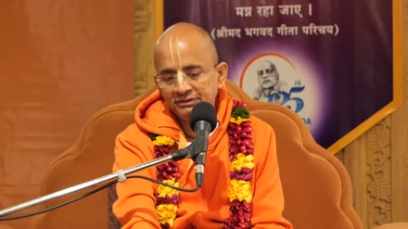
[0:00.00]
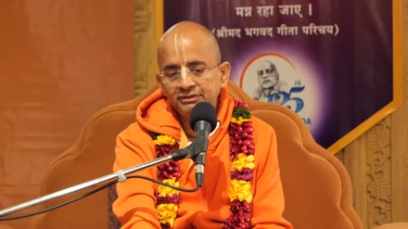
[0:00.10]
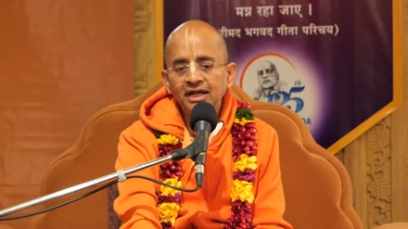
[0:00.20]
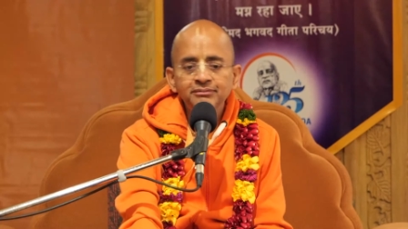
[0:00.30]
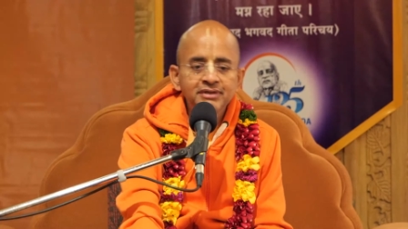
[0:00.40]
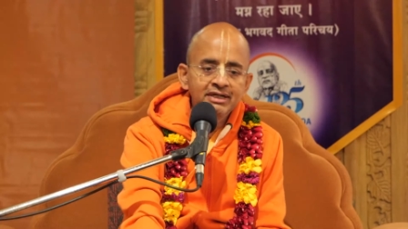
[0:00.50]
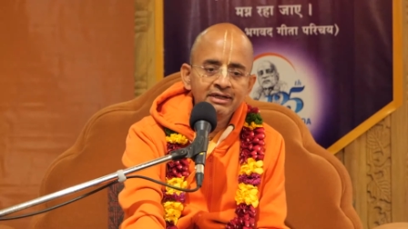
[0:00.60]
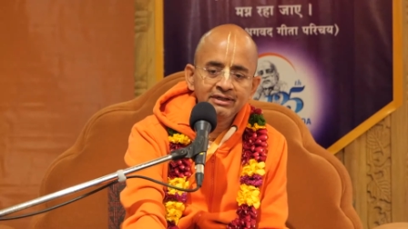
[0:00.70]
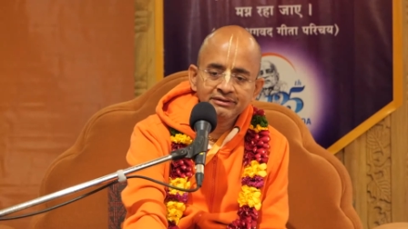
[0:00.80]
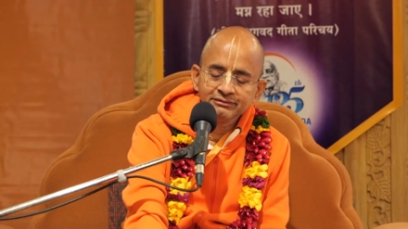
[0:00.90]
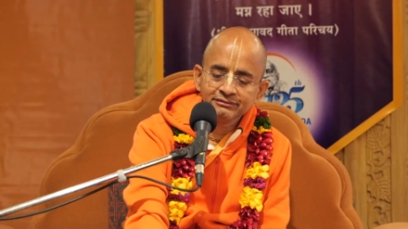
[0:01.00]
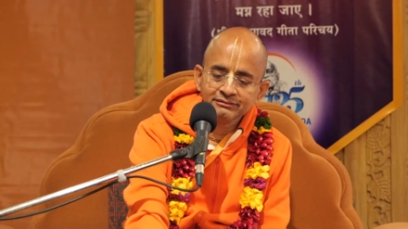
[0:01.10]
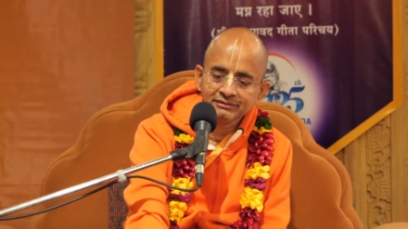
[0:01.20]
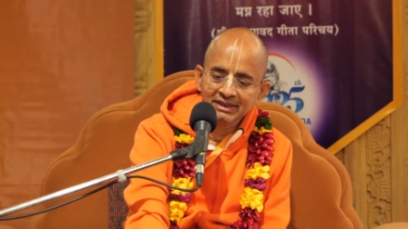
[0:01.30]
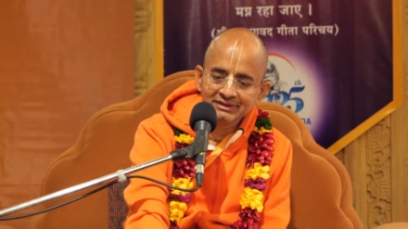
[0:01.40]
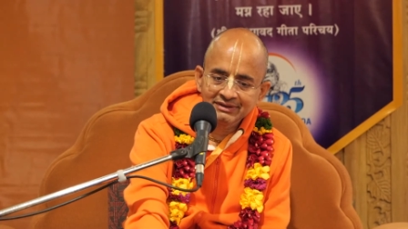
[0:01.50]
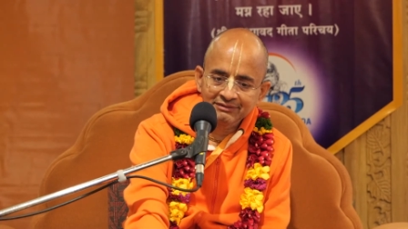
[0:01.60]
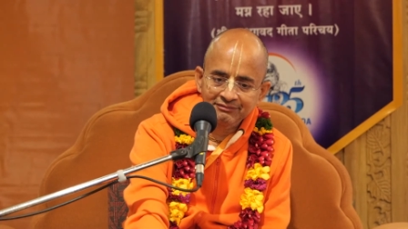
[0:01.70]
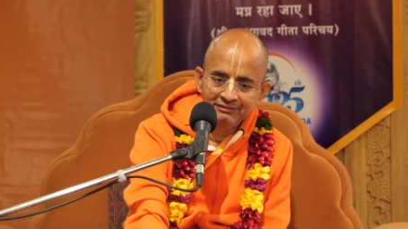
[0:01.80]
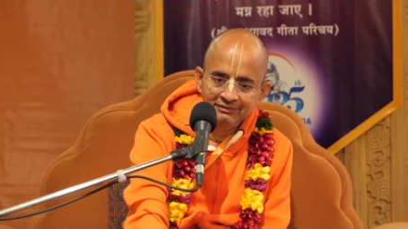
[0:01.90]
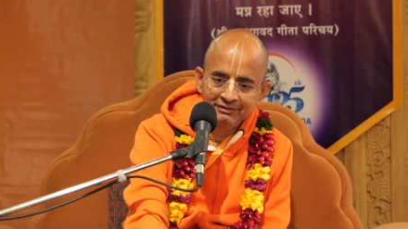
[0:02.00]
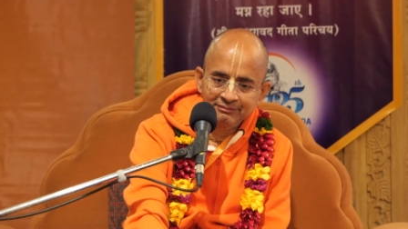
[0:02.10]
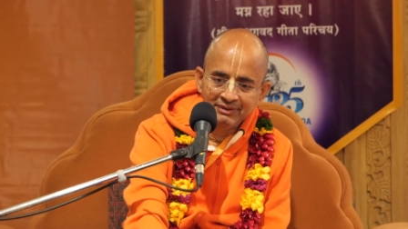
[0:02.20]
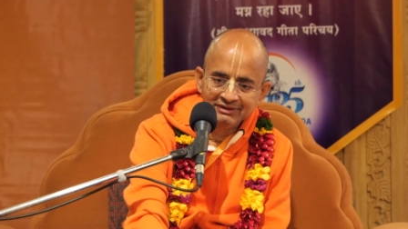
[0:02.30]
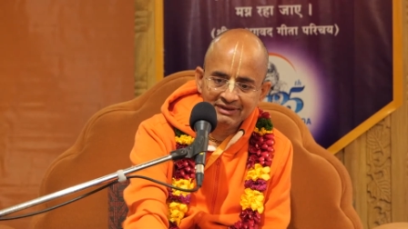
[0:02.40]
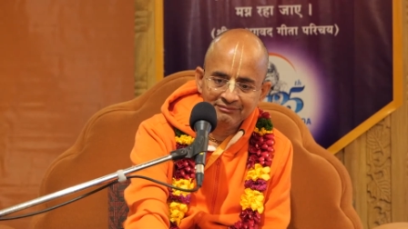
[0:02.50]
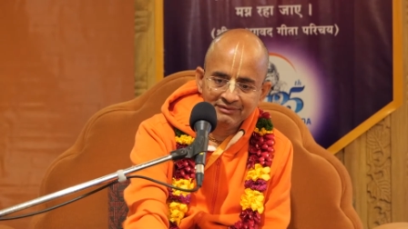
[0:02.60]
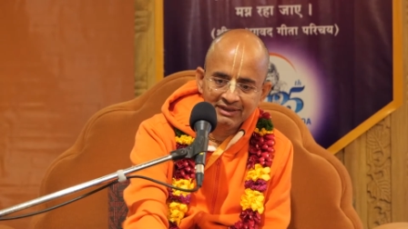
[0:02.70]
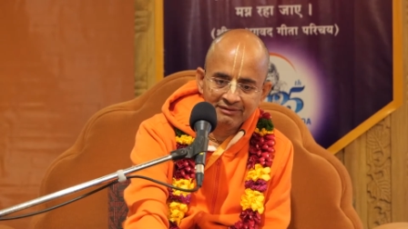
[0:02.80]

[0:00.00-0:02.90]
to help the reader to digest the pastime,